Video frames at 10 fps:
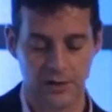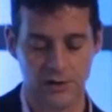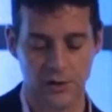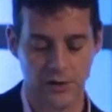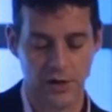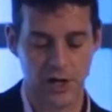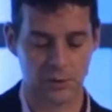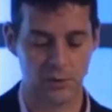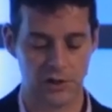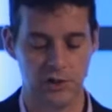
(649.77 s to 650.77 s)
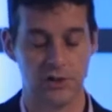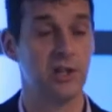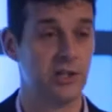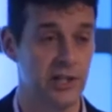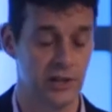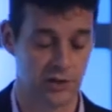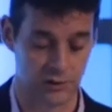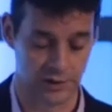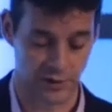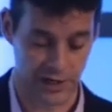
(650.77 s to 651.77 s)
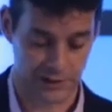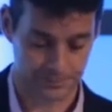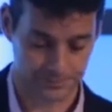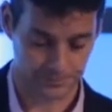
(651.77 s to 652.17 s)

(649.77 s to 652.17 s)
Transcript: 2/3 would choose a digital device.